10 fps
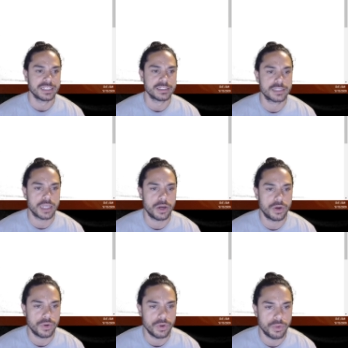
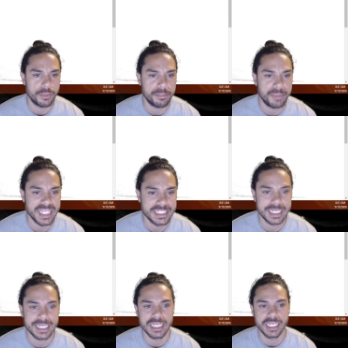So
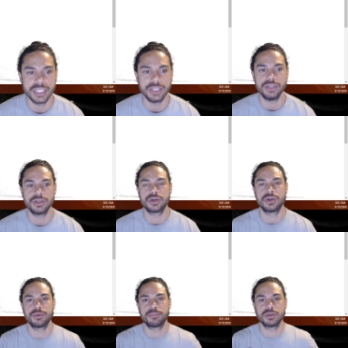basically
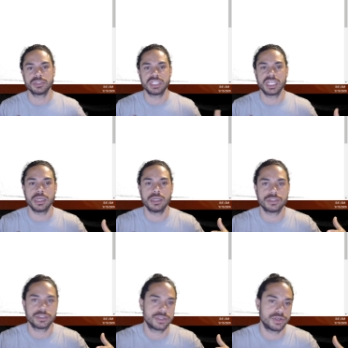you're purchasing a
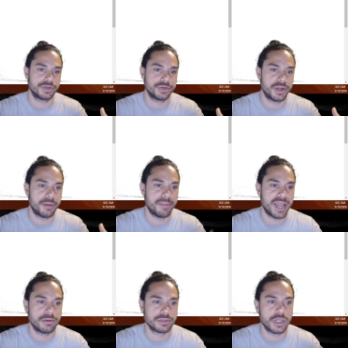certain
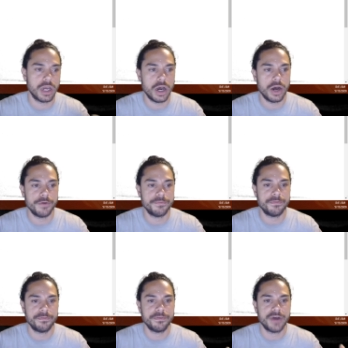amount of
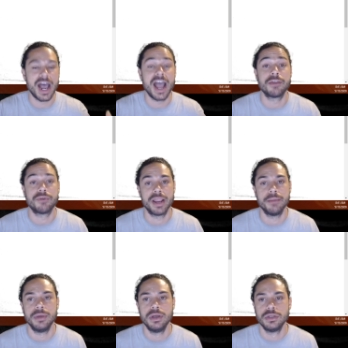
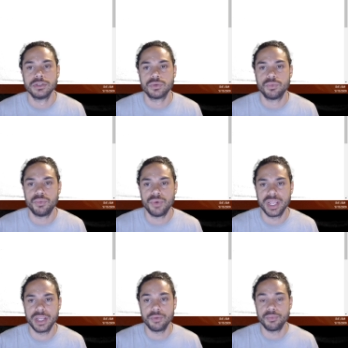IRAM. So
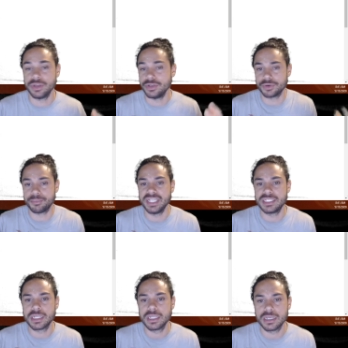what, what you're
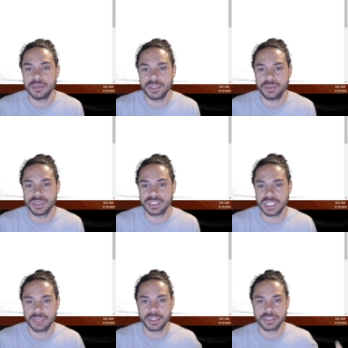basically going to be doing the
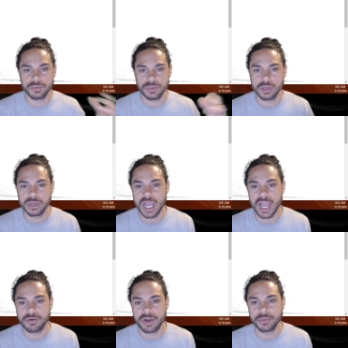same thing. So when you go to
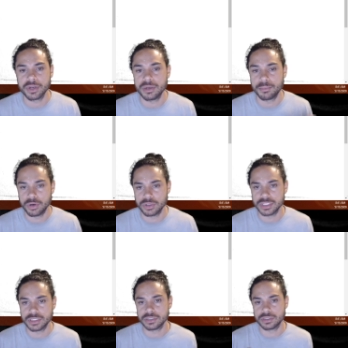IRAM, you're going to
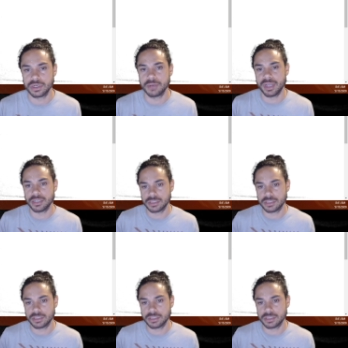purchase a certain amount.